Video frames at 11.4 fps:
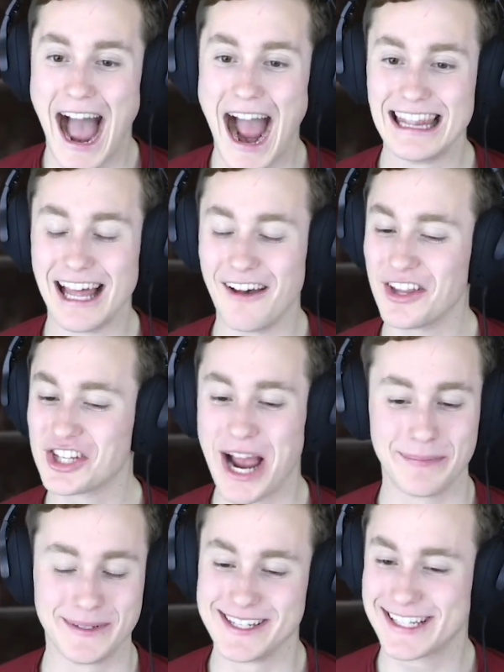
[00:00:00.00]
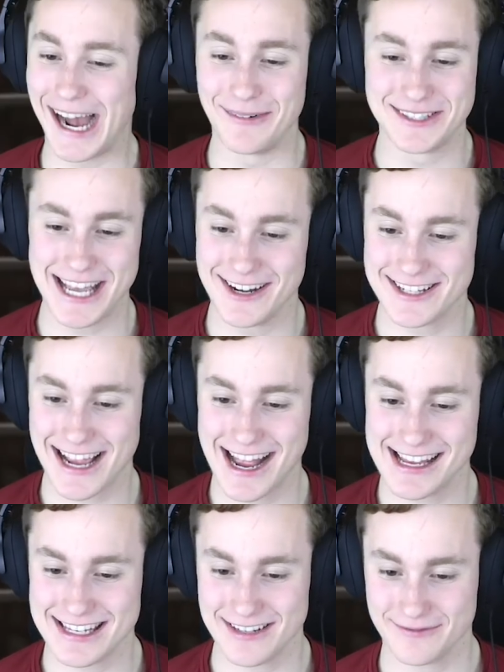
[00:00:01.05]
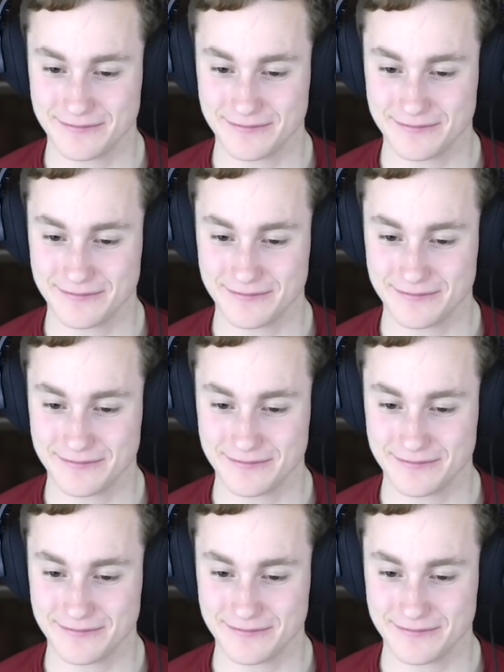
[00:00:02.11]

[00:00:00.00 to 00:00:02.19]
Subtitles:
I love the Japanese commentators, guys.